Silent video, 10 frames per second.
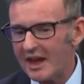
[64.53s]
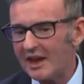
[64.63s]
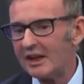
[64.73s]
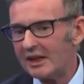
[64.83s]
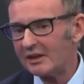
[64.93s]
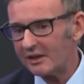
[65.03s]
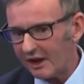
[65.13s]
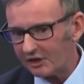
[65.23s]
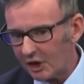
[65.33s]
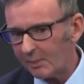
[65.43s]
in it,
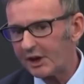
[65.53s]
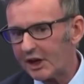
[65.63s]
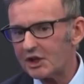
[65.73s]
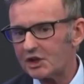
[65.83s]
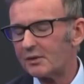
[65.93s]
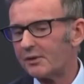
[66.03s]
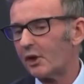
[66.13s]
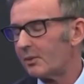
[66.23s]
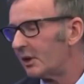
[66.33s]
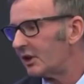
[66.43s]
there's an obligation
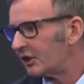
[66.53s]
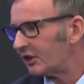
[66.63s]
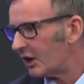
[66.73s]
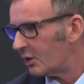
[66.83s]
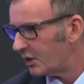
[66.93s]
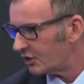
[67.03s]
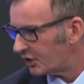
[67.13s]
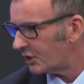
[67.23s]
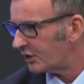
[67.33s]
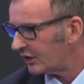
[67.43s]
for the Minister who
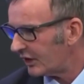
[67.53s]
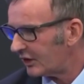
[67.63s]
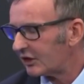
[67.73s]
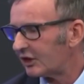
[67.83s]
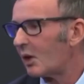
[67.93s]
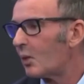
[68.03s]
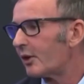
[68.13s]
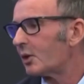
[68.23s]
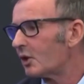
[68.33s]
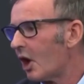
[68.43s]
introduces it to say
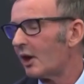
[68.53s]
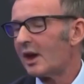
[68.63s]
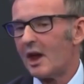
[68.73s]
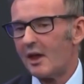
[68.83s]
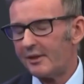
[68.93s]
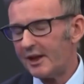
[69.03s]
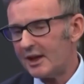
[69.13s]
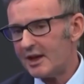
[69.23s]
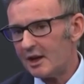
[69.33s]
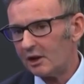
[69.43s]
whether or not
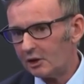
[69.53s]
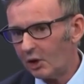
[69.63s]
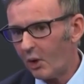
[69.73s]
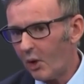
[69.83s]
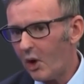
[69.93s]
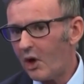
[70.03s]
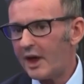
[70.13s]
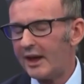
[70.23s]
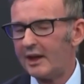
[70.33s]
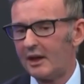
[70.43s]
the law
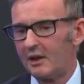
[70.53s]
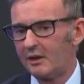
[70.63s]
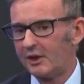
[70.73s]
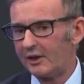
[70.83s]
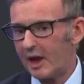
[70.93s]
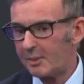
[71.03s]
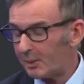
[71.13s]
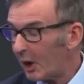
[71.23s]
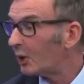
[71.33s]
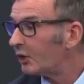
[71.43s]
that they're
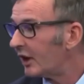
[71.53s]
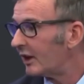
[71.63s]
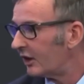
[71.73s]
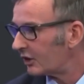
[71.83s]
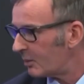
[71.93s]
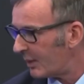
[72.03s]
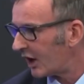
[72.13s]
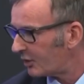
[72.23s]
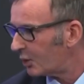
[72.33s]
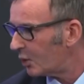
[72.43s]
proposing is
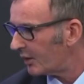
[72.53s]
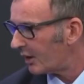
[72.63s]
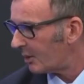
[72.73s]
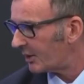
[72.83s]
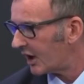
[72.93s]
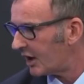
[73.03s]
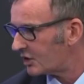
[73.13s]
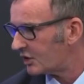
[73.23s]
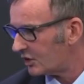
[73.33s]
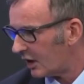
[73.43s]
compatible with our
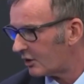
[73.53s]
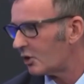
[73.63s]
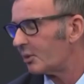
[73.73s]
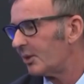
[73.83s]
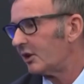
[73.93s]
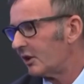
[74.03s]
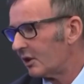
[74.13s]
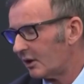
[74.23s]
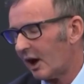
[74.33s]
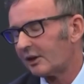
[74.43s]
obligations
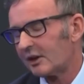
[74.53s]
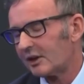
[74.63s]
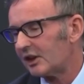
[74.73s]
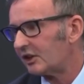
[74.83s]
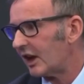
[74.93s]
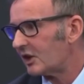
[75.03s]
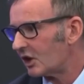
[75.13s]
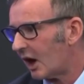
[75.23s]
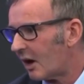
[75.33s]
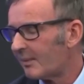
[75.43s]
under the
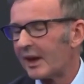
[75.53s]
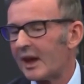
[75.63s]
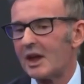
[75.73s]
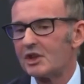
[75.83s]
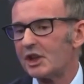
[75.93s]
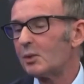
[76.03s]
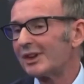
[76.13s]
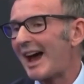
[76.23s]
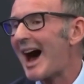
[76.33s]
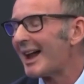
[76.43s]
ECHR. She
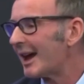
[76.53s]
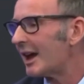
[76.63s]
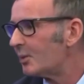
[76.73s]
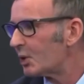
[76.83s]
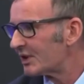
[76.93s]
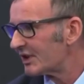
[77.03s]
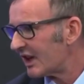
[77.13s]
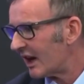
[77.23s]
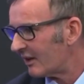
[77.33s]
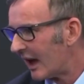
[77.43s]
was unable to
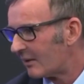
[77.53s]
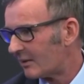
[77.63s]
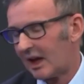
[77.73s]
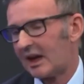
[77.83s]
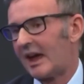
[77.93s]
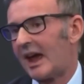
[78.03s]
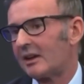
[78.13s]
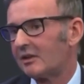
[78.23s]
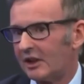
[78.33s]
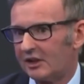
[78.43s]
say that,
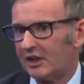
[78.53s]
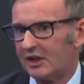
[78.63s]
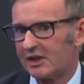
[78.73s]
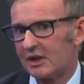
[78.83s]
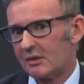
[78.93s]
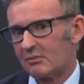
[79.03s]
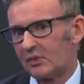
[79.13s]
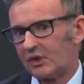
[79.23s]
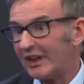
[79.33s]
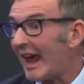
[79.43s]
and it is
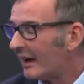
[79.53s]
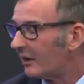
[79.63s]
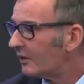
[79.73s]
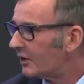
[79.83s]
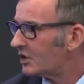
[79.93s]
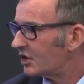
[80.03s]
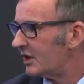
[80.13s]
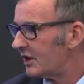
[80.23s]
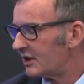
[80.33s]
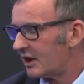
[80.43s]
said that
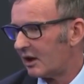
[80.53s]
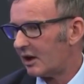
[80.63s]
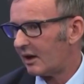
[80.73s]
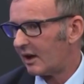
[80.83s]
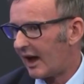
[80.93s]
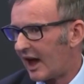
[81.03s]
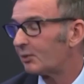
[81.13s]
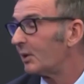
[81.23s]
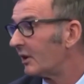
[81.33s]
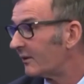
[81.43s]
she
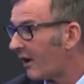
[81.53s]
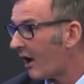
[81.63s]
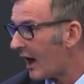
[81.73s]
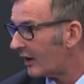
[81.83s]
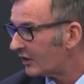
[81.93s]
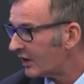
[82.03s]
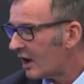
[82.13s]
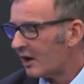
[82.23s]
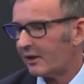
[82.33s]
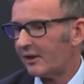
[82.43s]
has been advised
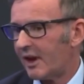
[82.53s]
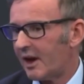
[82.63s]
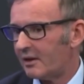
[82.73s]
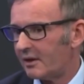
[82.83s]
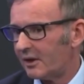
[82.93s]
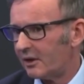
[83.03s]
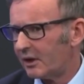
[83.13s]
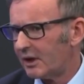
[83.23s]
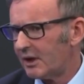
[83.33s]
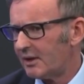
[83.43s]
that
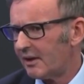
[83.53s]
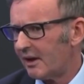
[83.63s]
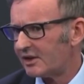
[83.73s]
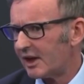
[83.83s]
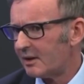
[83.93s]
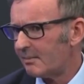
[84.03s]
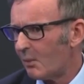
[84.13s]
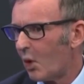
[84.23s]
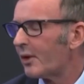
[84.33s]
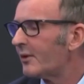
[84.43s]
there is a
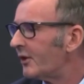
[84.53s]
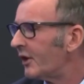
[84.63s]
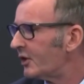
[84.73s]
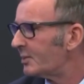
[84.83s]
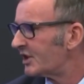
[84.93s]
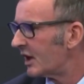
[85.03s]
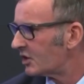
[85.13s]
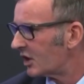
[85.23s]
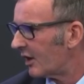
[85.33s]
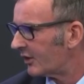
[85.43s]
more than
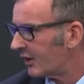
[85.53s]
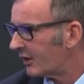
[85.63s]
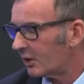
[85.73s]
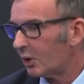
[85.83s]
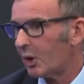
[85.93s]
50% chance that the